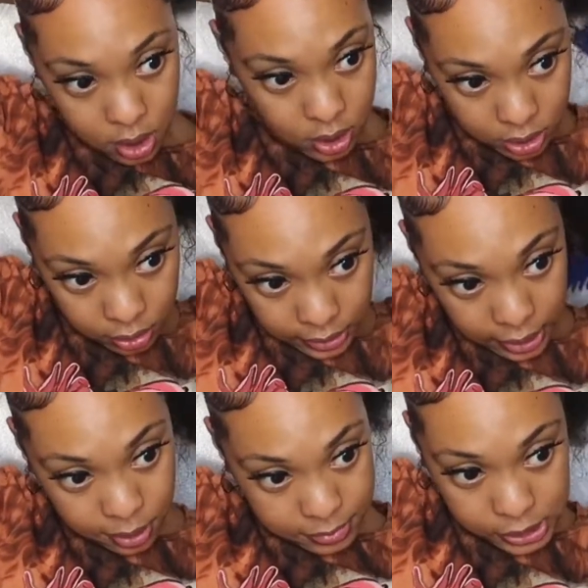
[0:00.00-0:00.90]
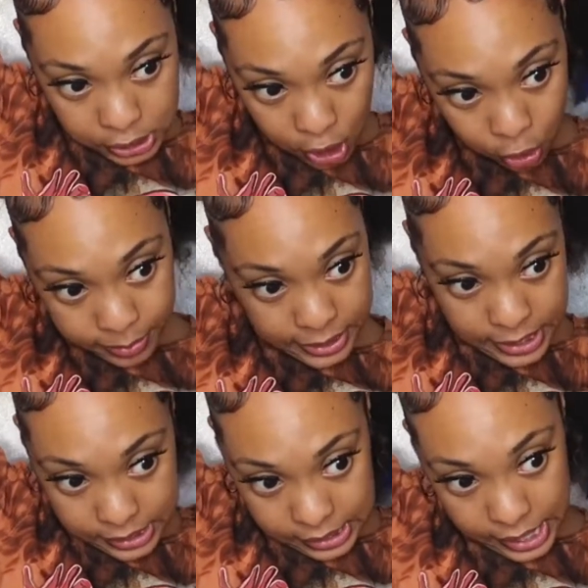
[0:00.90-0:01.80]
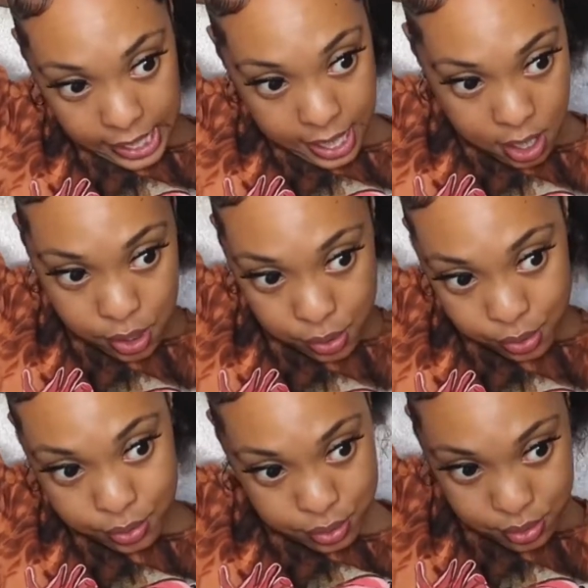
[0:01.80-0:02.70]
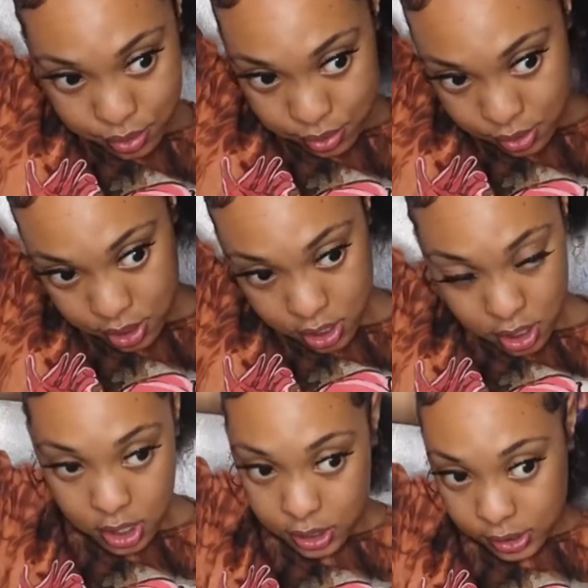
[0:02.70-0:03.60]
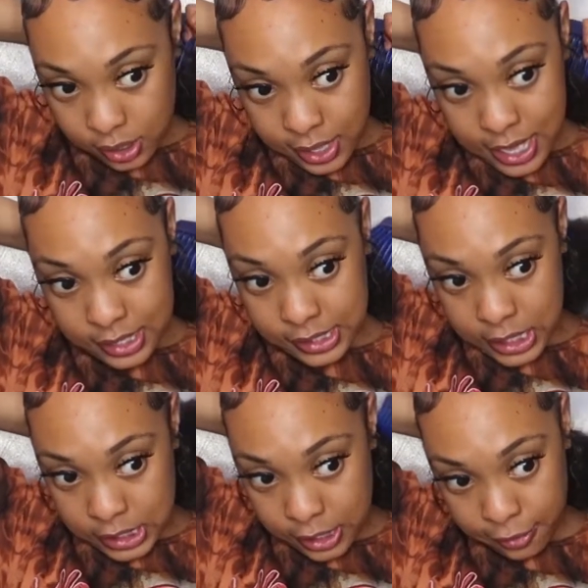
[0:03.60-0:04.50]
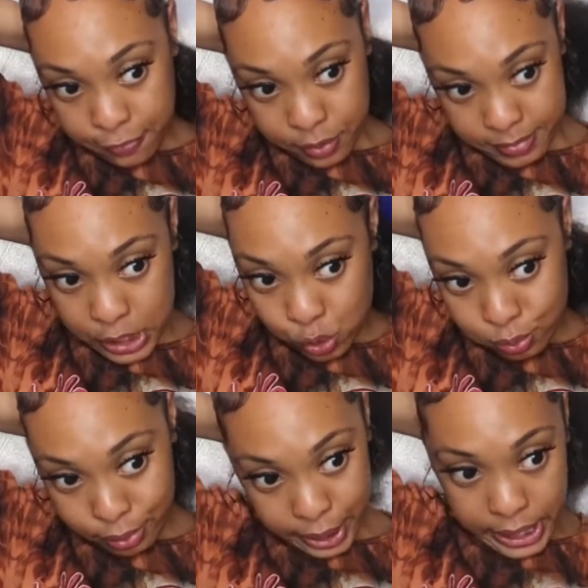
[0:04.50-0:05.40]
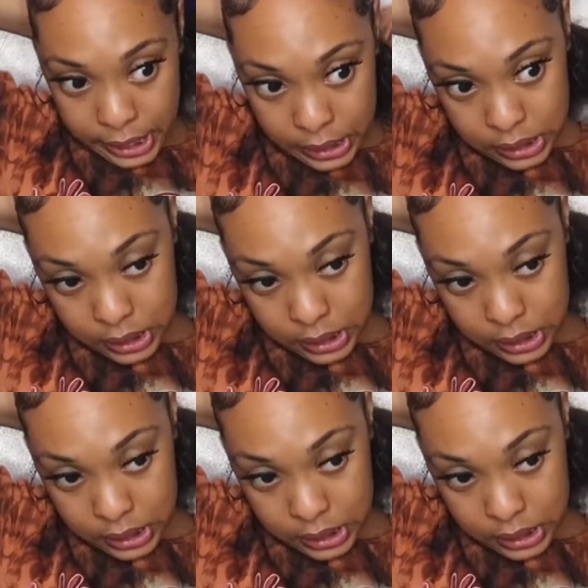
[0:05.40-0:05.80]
So now I'm just combing this out so that it's easier for me to braid.